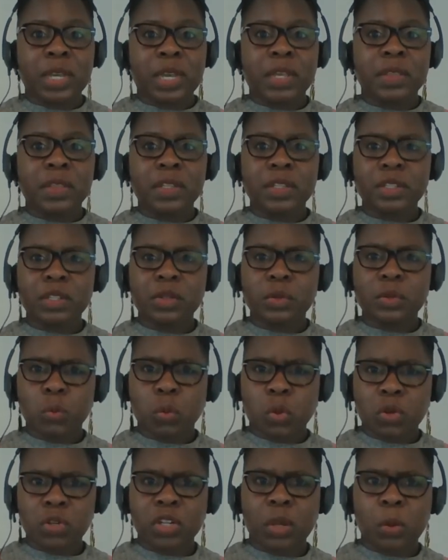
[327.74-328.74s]
And this is
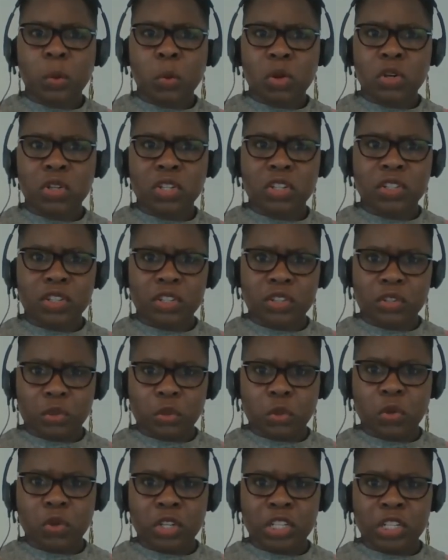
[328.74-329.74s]
what I wanted the
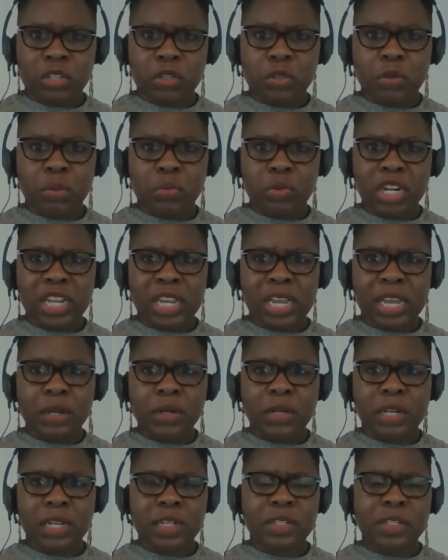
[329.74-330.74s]
stories to bring
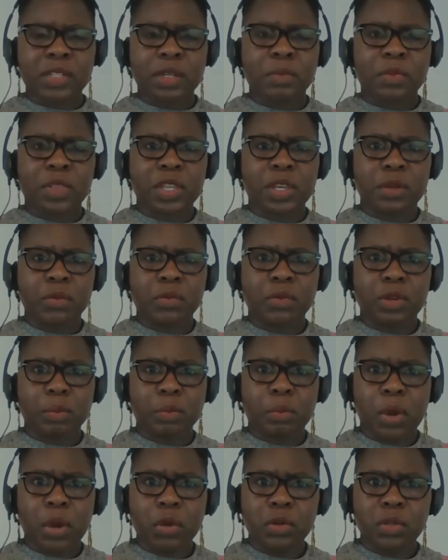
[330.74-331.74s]
out like something
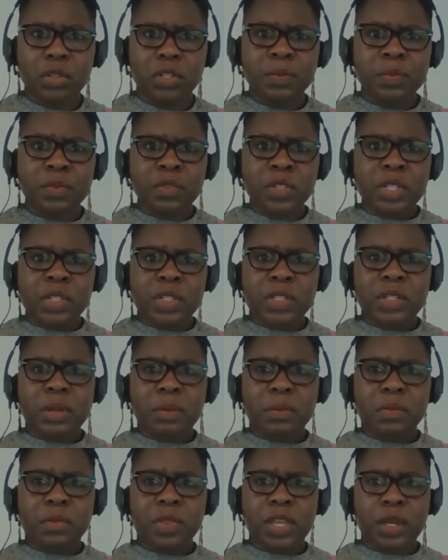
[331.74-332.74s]
remote,
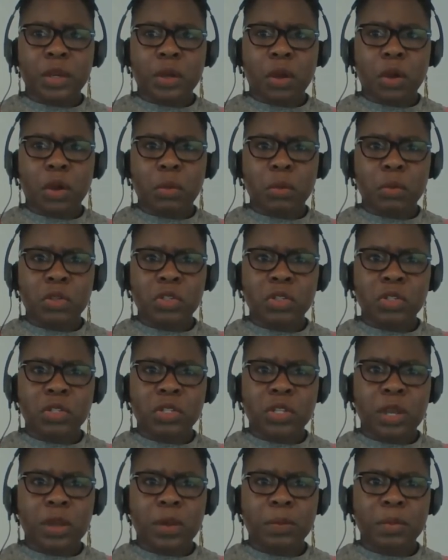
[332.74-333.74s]
something almost
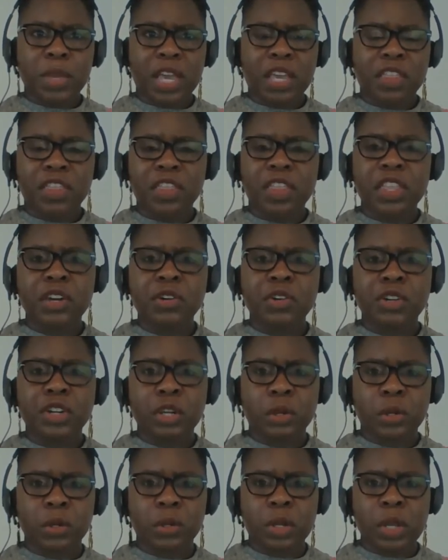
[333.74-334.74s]
um,
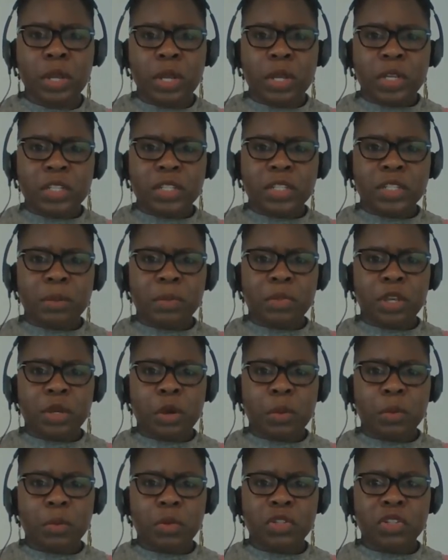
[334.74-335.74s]
ethereal, something
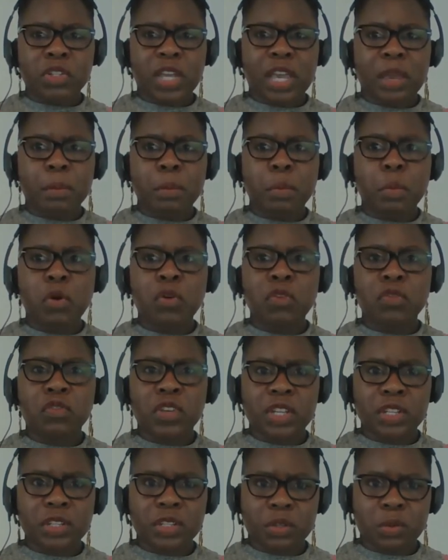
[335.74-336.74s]
almost
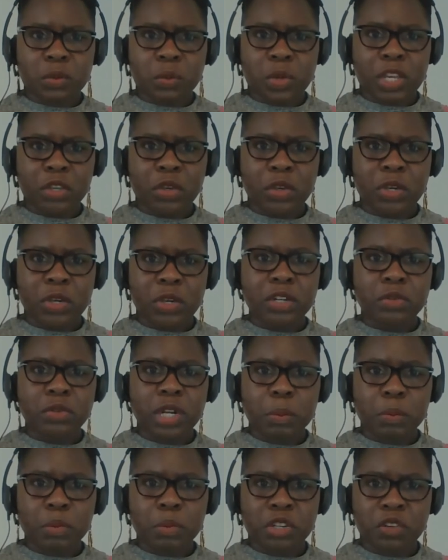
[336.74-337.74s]
amorphous, where you can't
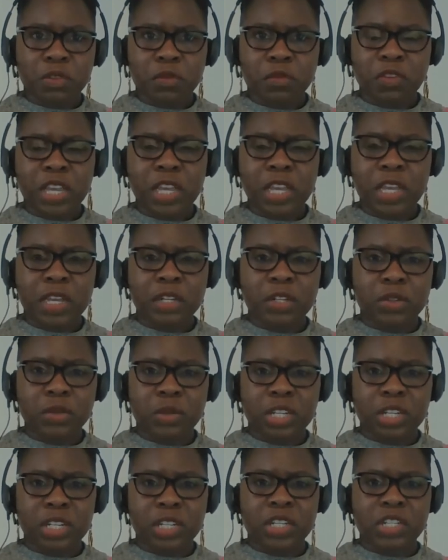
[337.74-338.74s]
really put a finger to
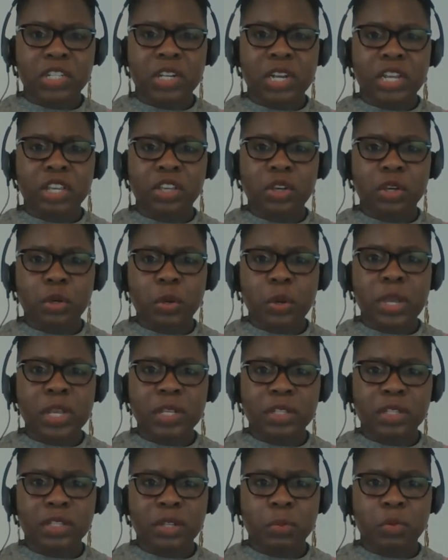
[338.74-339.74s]
it. It's like you're
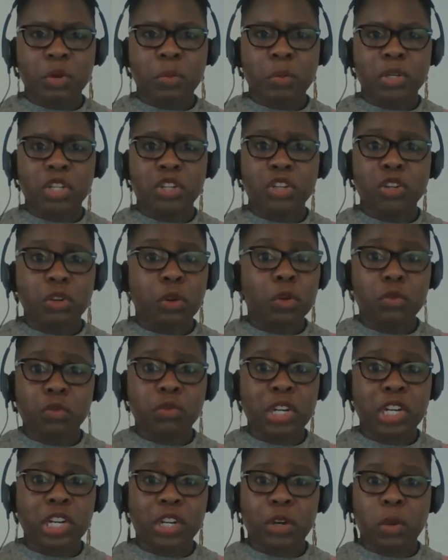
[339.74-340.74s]
going somewhere, but you don't
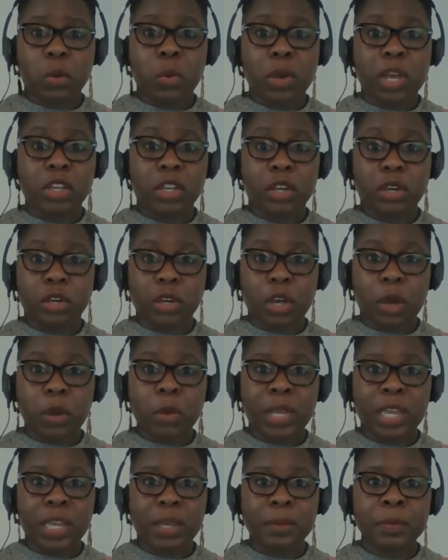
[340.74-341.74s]
really know where you're
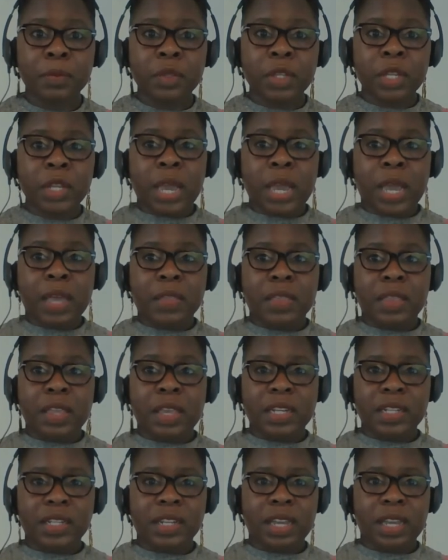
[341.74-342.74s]
going. And the
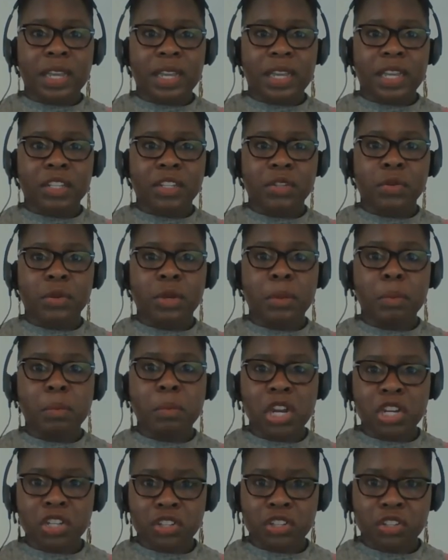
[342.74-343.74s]
idea is to
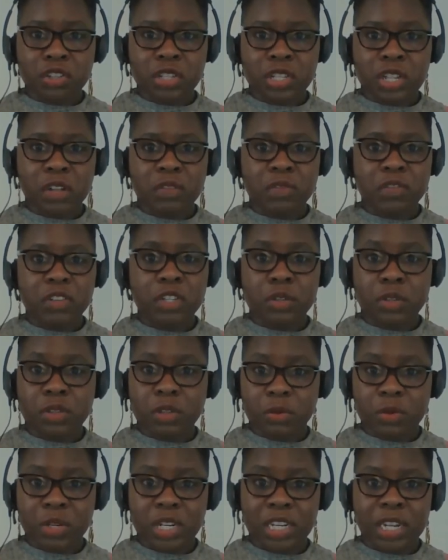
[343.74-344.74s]
immerse yourself into
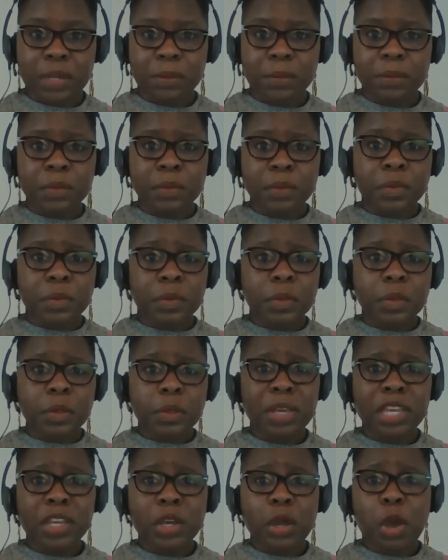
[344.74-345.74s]
the reading
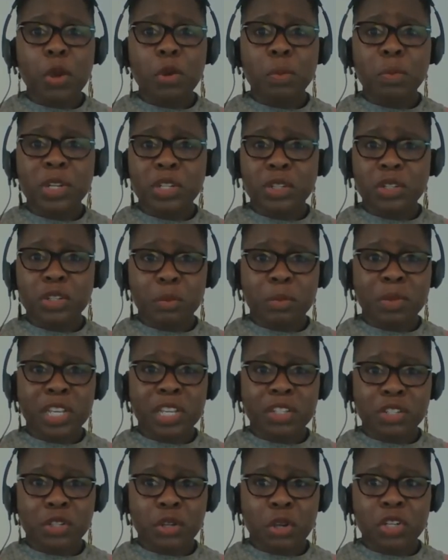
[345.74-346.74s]
being open to be
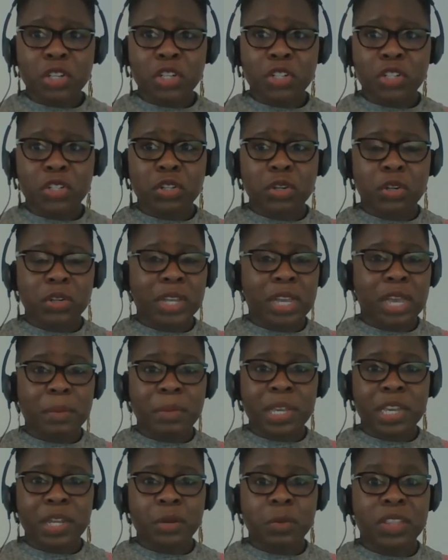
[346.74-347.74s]
astonished, not
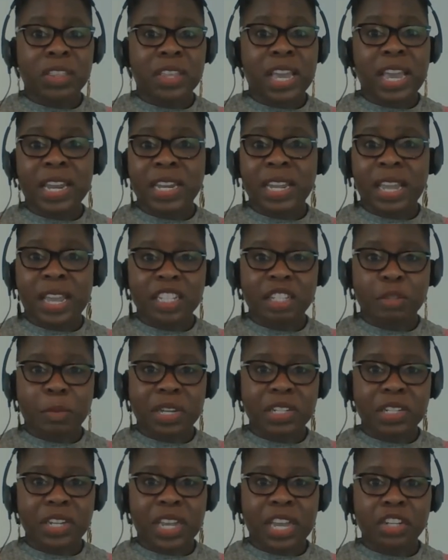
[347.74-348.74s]
coming in with any
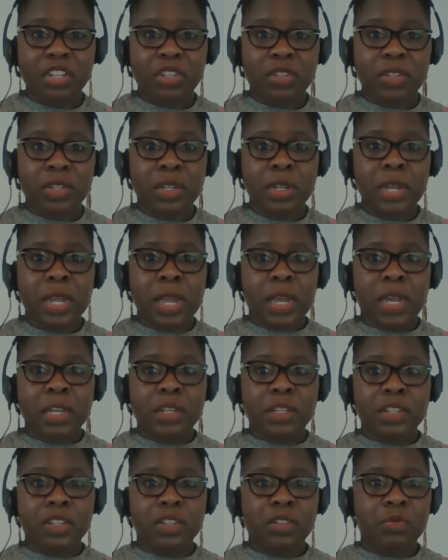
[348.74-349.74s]
expectation
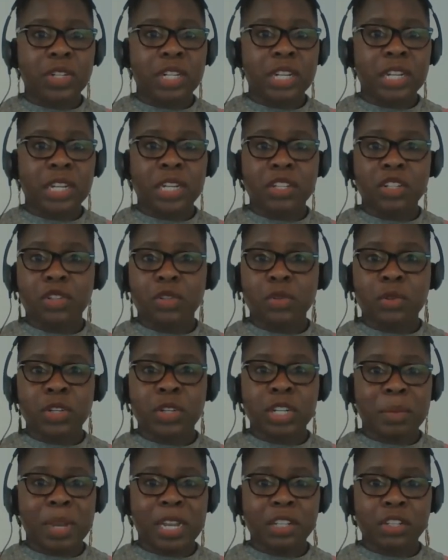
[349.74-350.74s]
and just reading it
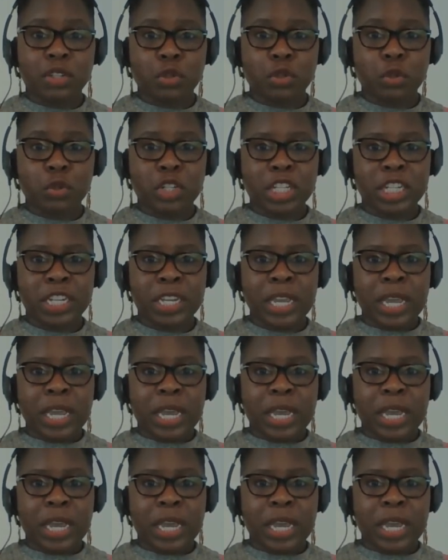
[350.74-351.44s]
story by story.